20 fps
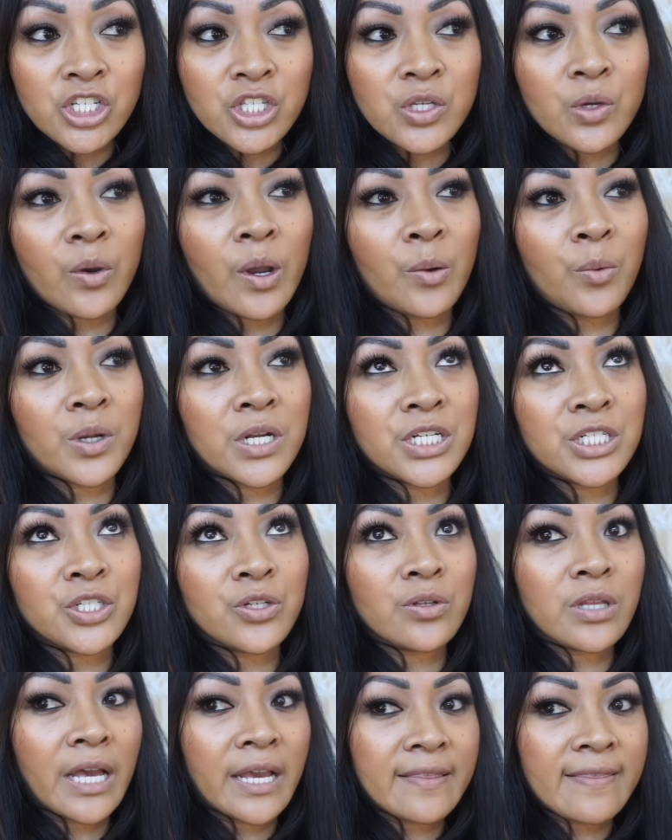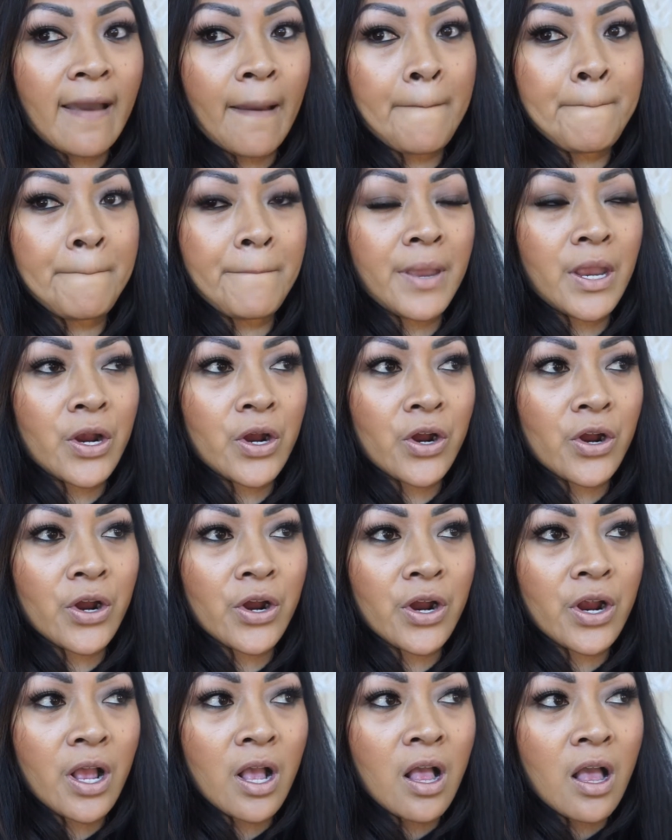So I want to do like that
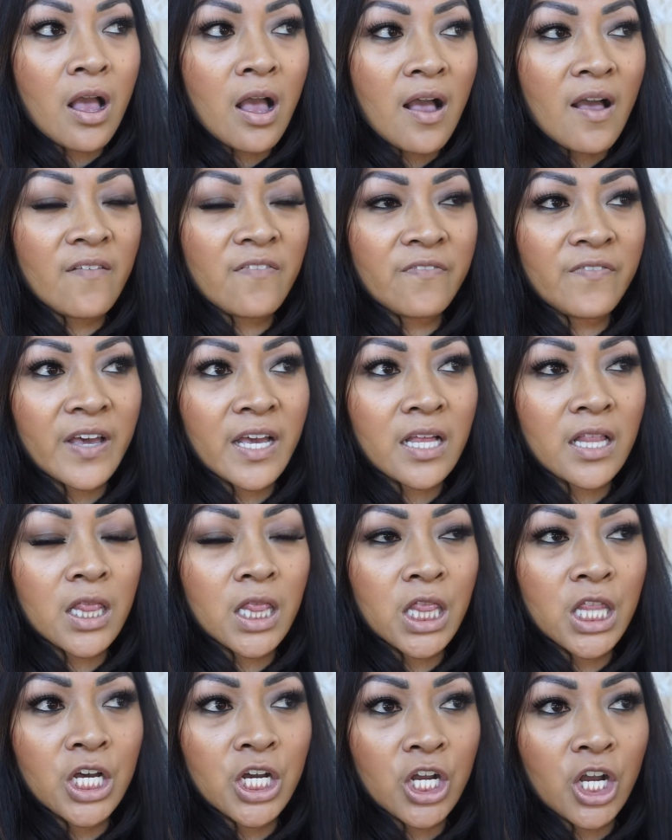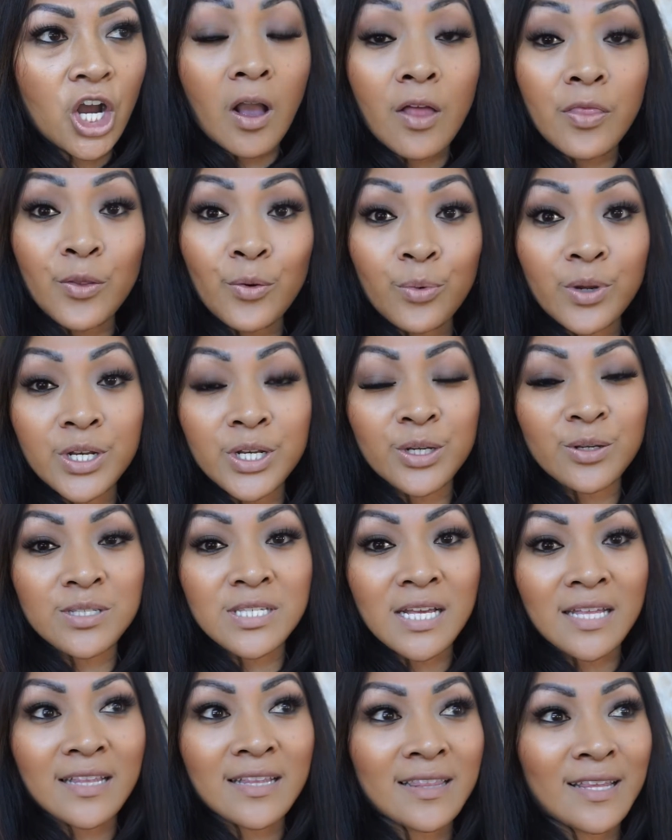mirror effect look on the
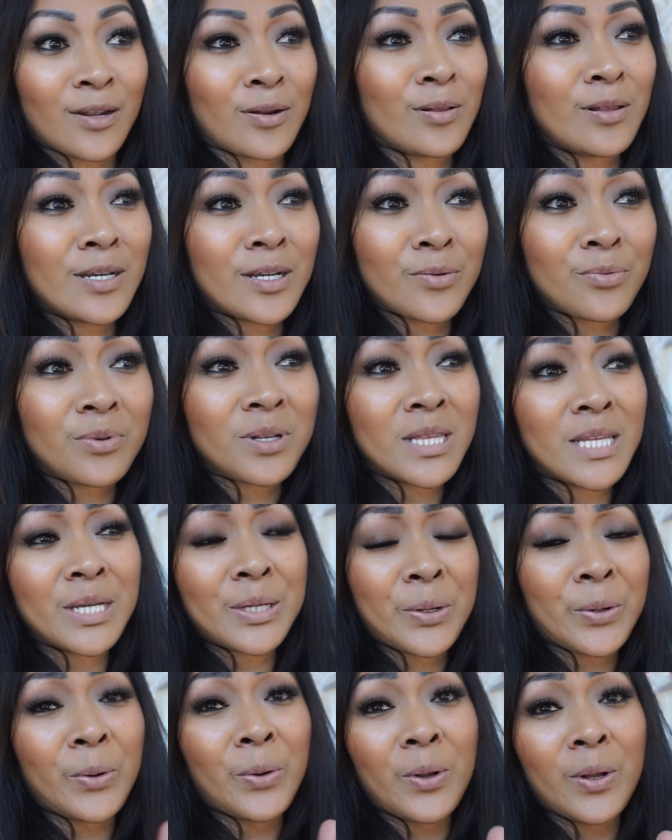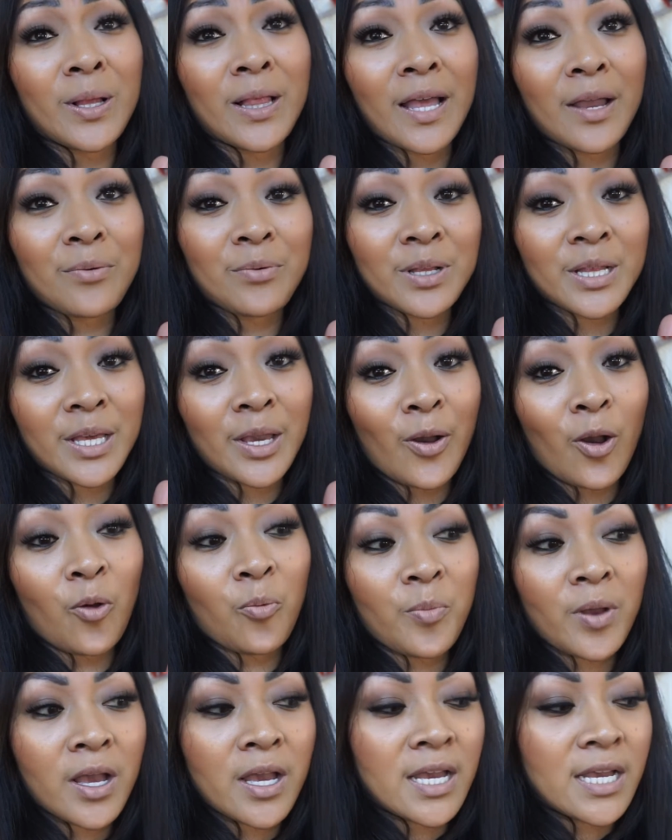windows. I think that'll look really cool. I really hope